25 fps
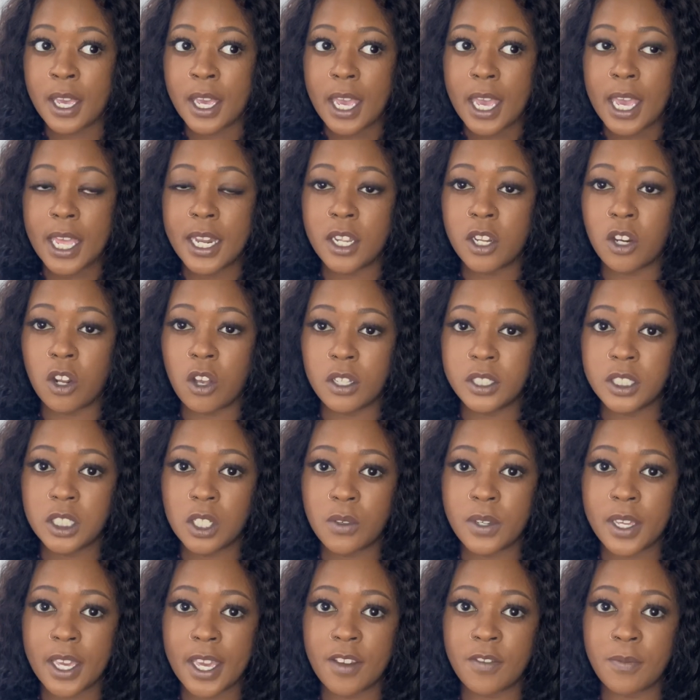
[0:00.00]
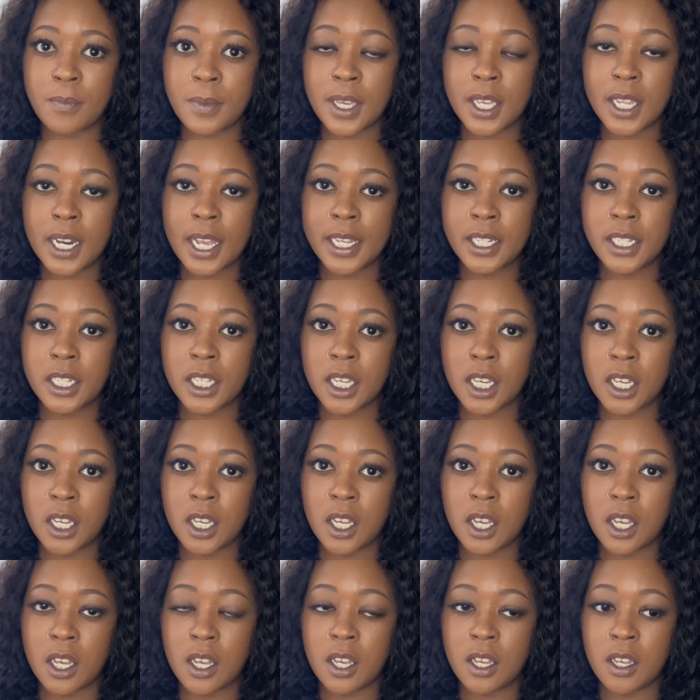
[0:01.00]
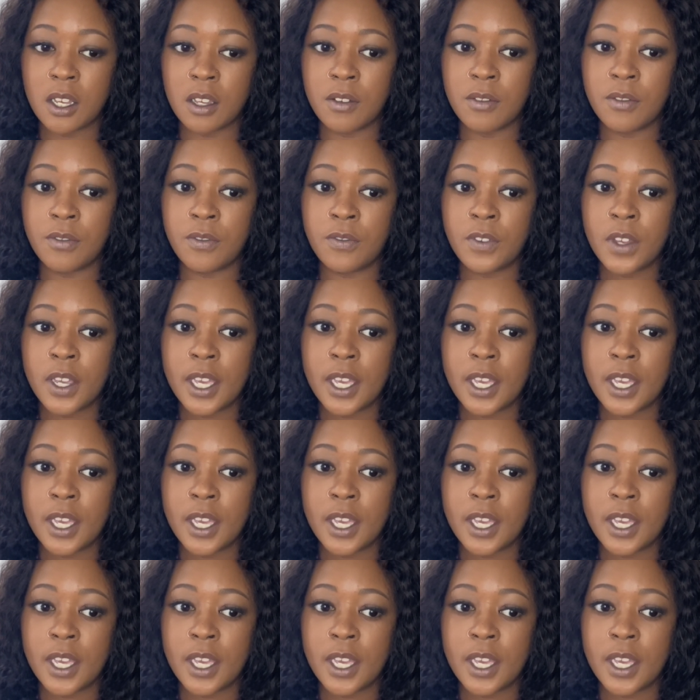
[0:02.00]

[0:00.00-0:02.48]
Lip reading: and it also gave me an idea of